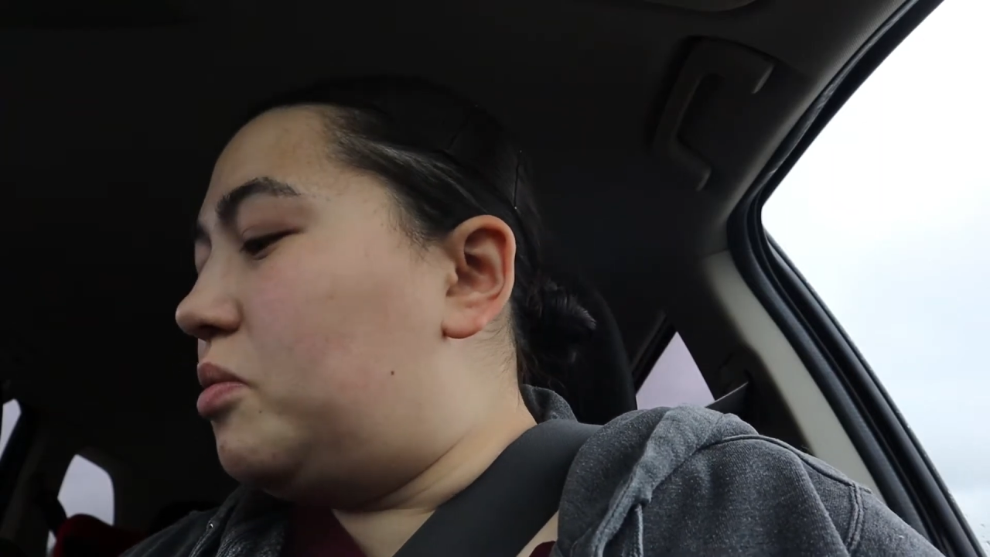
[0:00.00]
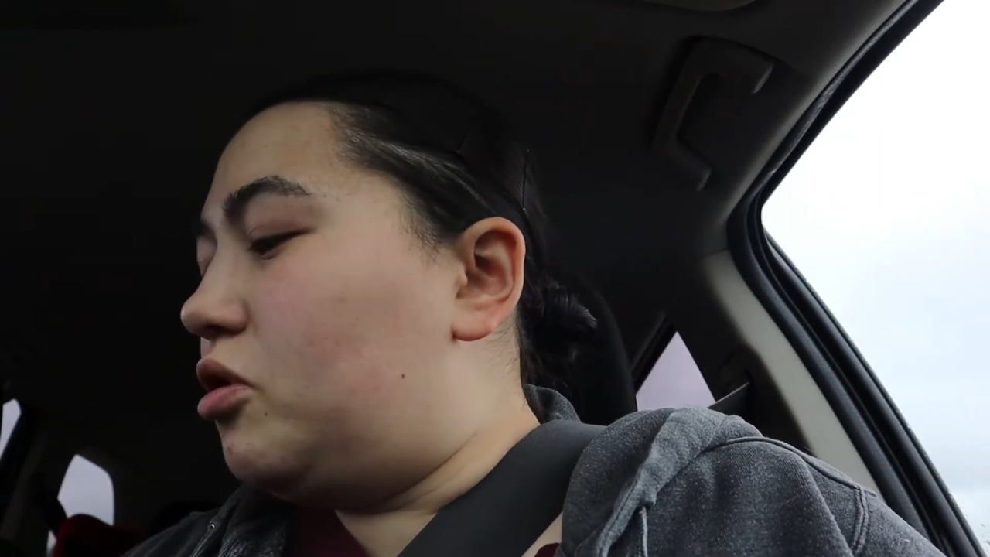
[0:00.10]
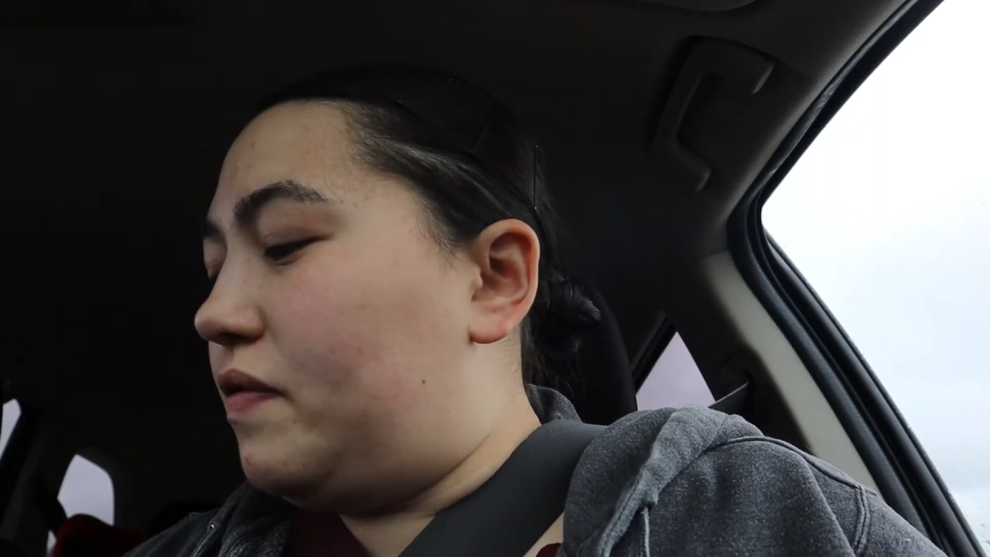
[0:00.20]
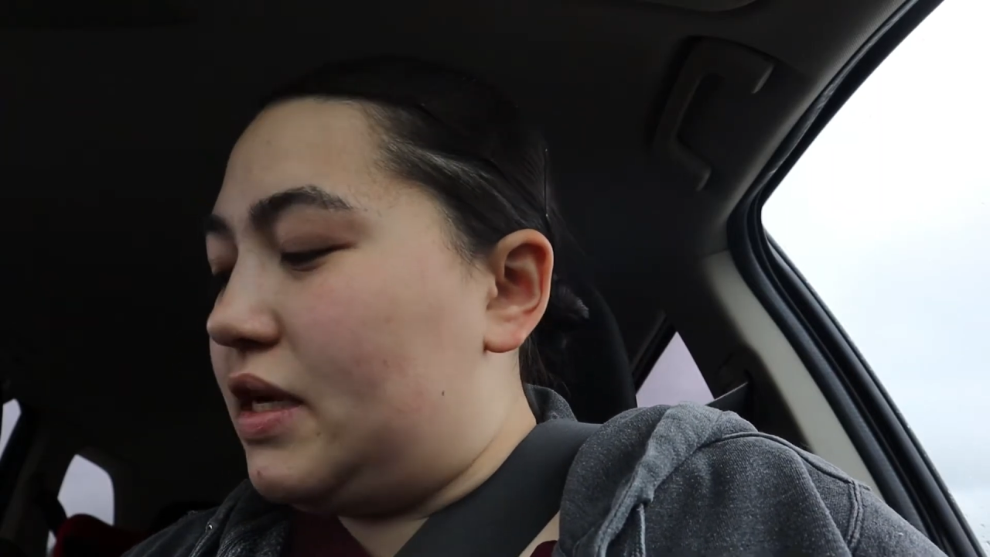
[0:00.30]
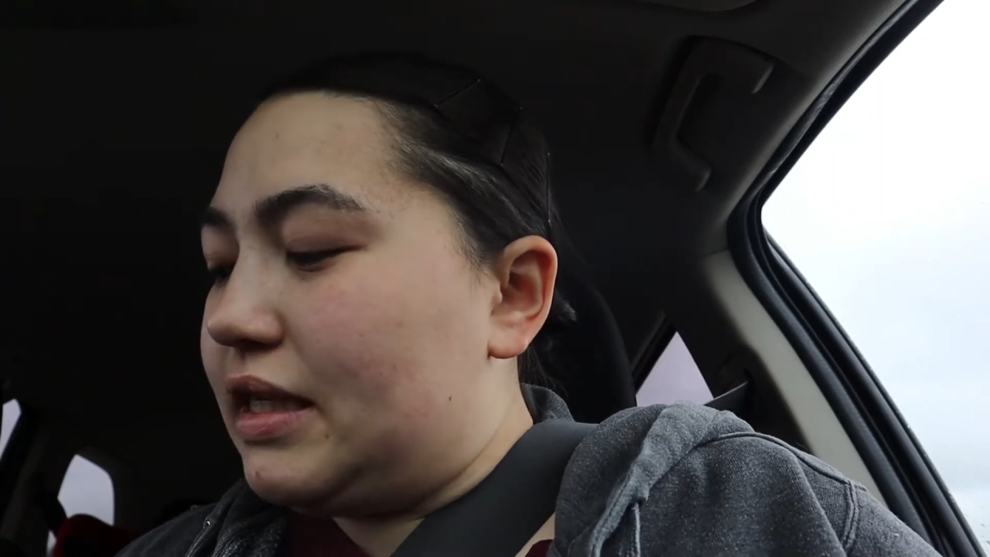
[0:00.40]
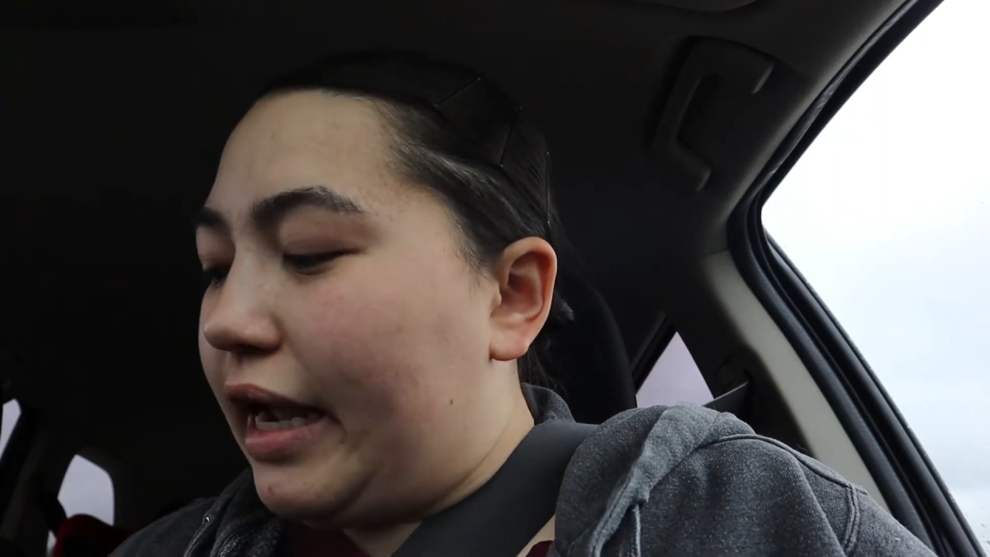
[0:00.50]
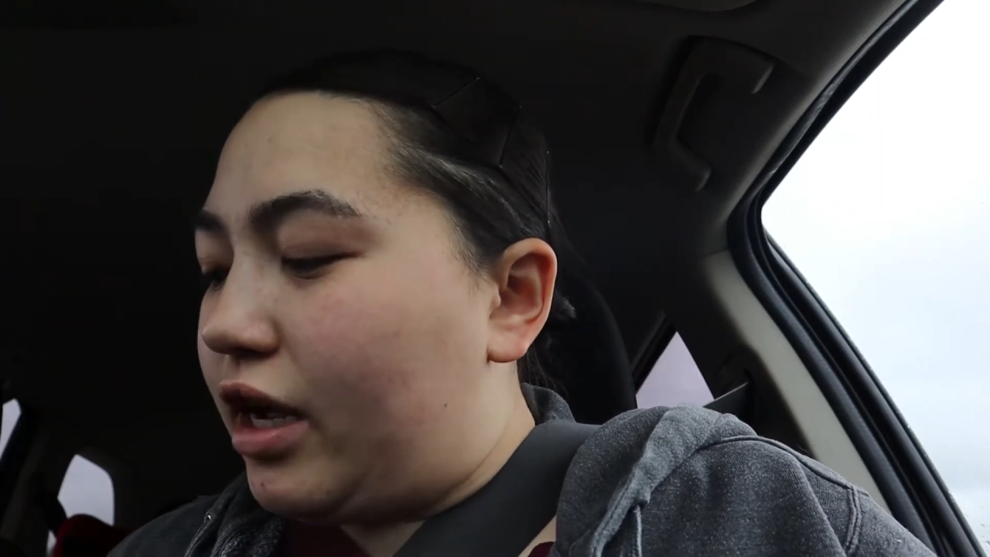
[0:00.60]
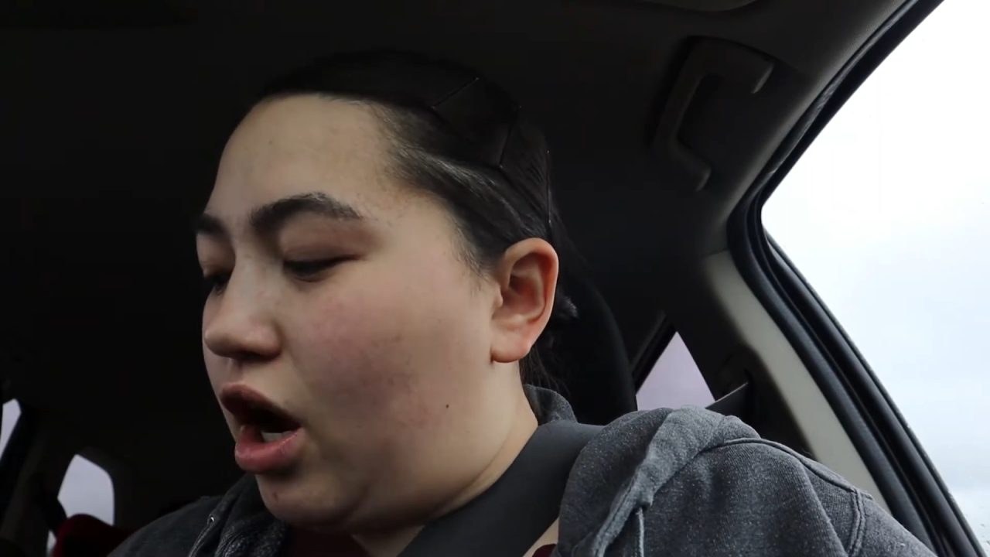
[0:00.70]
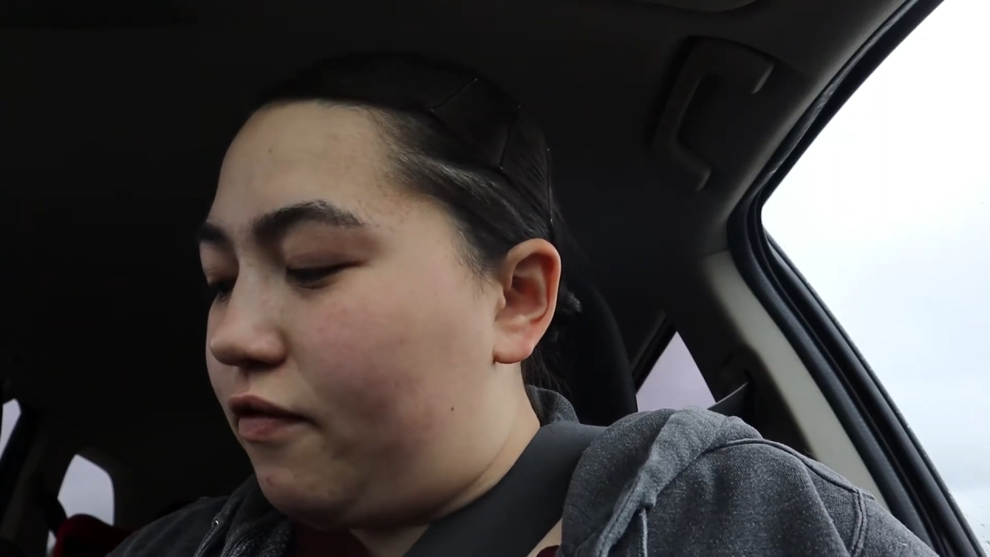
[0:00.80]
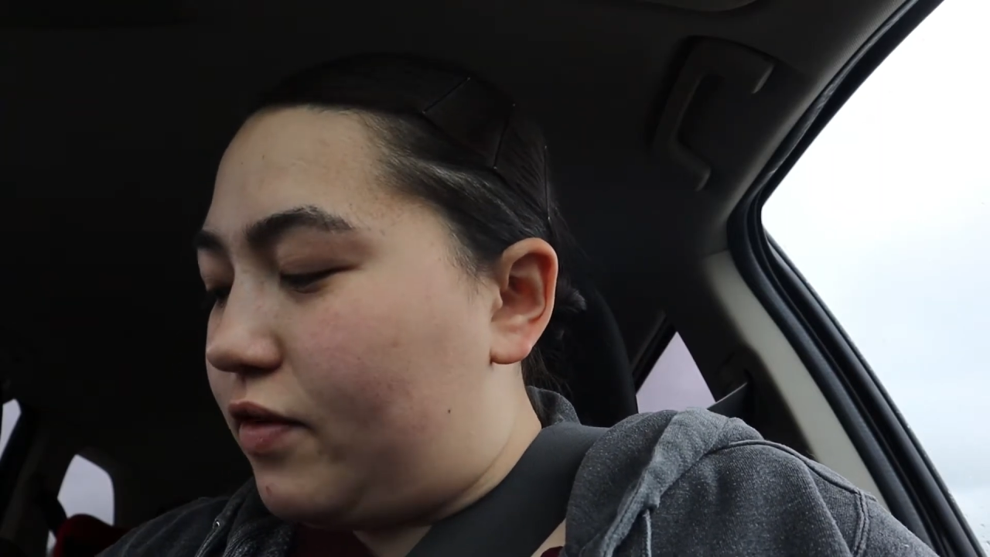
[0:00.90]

movies I got